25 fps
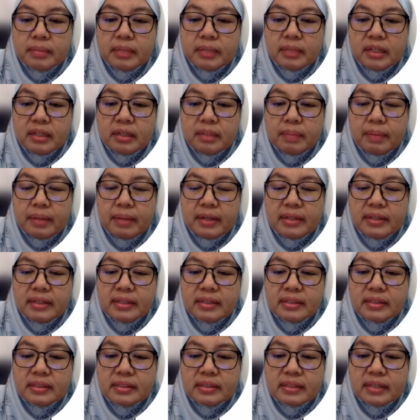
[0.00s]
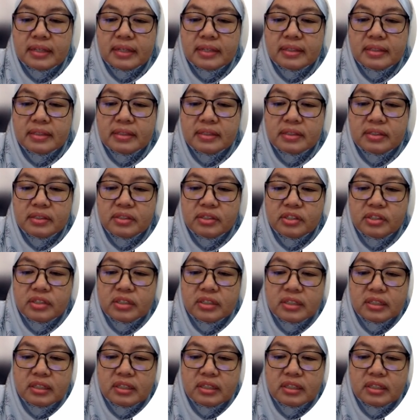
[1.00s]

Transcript: independence, and discretion